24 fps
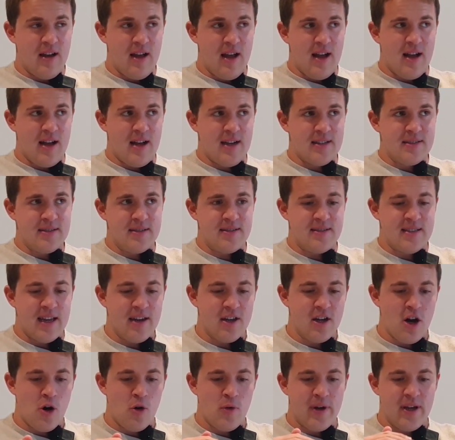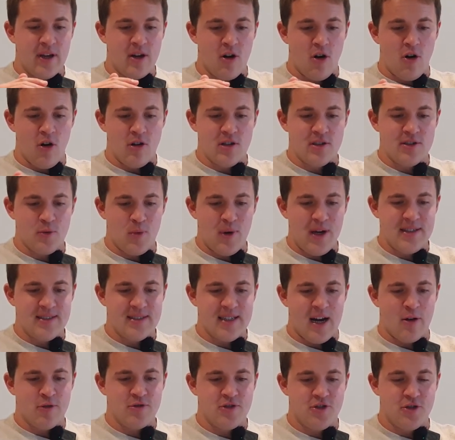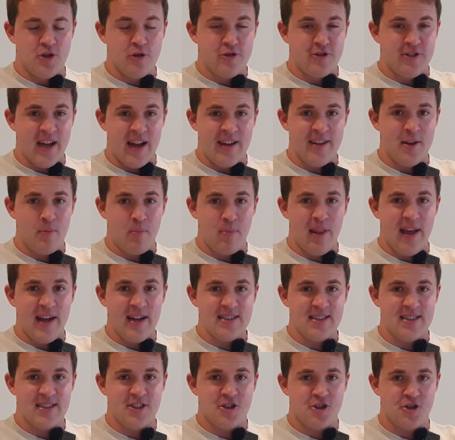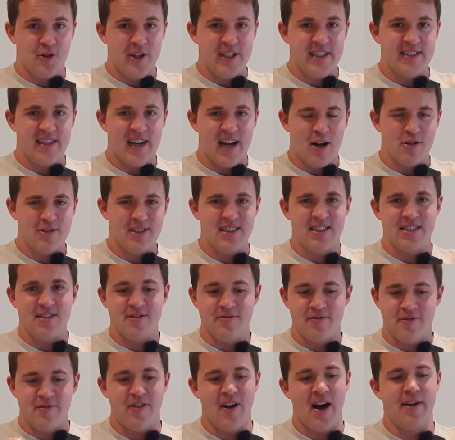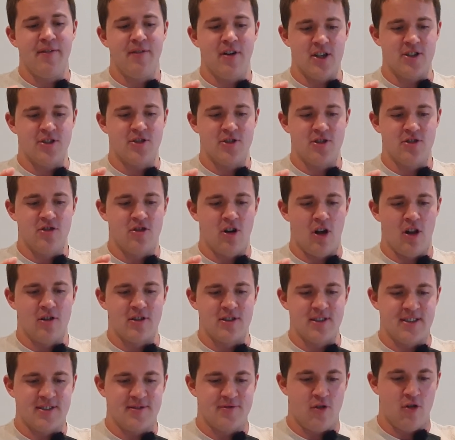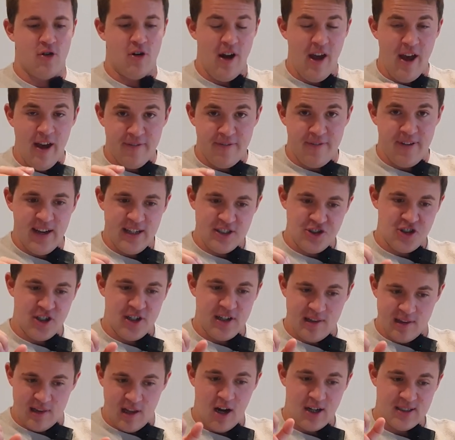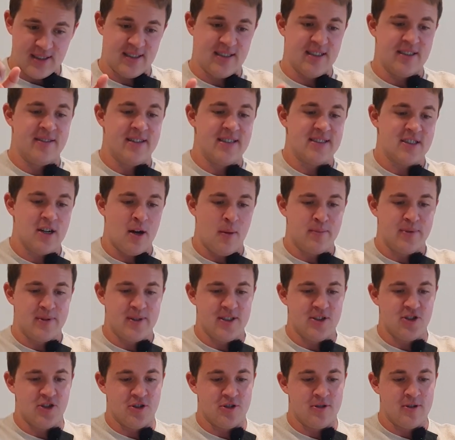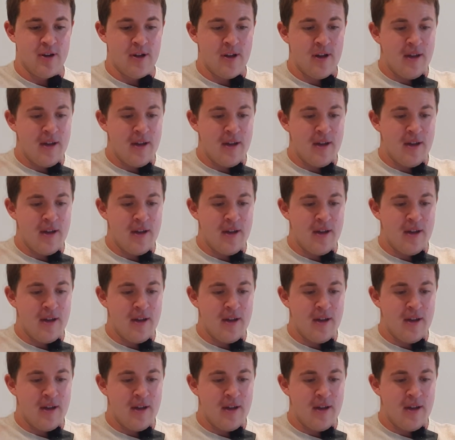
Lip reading: And then going all the way down to 10th place, $3,500 for finishing last in this competition.